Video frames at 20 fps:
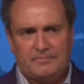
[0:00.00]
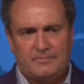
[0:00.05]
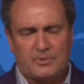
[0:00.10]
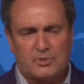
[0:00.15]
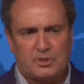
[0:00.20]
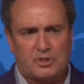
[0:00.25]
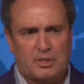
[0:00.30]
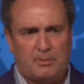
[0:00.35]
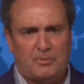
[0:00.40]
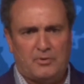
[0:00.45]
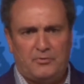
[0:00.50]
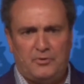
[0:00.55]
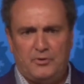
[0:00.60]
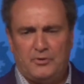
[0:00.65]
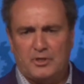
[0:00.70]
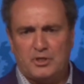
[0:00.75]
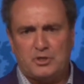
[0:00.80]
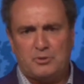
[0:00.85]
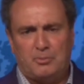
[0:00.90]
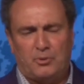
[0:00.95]
And some of you
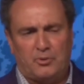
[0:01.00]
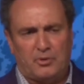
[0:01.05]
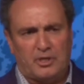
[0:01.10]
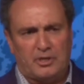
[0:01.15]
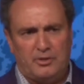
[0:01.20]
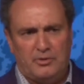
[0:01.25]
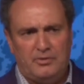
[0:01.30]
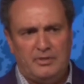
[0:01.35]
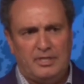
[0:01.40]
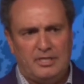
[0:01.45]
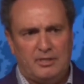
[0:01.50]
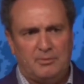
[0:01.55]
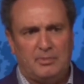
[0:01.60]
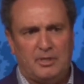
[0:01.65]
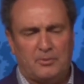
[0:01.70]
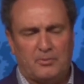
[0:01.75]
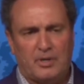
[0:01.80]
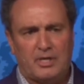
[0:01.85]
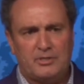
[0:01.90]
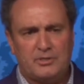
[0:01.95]
this morning, you need to
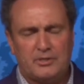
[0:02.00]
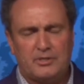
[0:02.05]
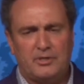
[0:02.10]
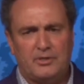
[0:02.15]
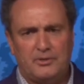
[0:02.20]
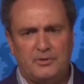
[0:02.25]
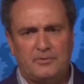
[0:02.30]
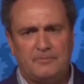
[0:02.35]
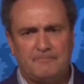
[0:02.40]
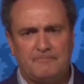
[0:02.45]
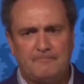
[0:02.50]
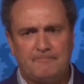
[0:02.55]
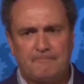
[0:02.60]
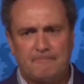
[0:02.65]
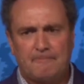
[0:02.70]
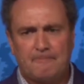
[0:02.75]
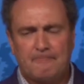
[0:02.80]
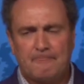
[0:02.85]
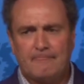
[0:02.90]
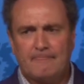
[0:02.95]
be rescued.
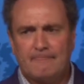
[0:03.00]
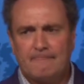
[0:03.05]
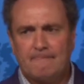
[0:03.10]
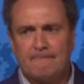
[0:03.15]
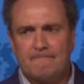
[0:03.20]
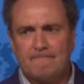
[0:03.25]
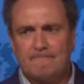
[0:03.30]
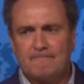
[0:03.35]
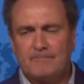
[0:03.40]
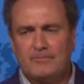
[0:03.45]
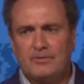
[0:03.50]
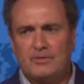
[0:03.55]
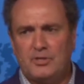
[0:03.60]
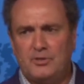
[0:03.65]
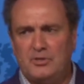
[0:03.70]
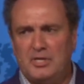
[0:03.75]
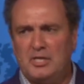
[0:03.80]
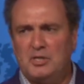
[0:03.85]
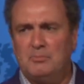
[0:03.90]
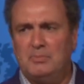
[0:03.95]

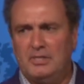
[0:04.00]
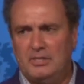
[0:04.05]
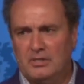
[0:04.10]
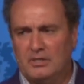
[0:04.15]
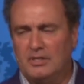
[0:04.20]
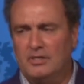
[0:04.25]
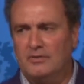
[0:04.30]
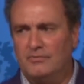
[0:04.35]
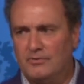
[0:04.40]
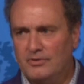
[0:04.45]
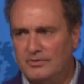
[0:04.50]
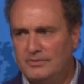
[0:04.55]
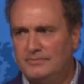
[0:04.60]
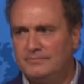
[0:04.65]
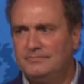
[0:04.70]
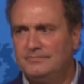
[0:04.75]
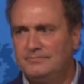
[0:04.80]
You need to be delivered.